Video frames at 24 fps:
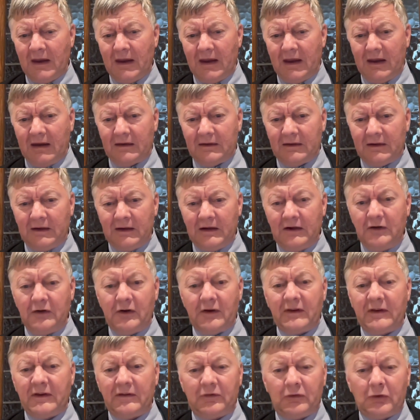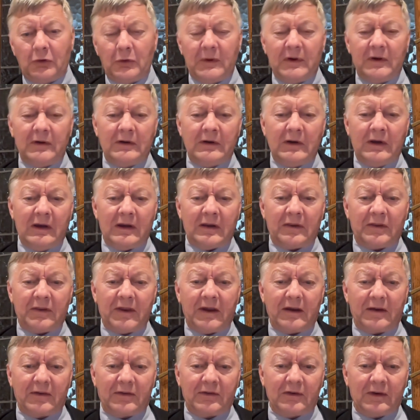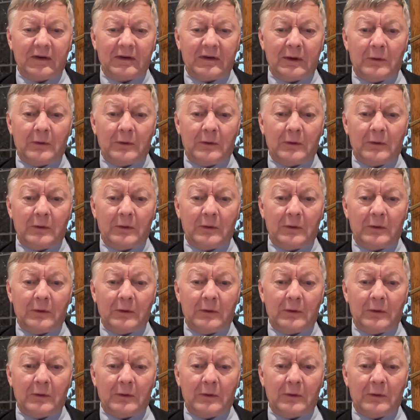And, you know, these UN thugs,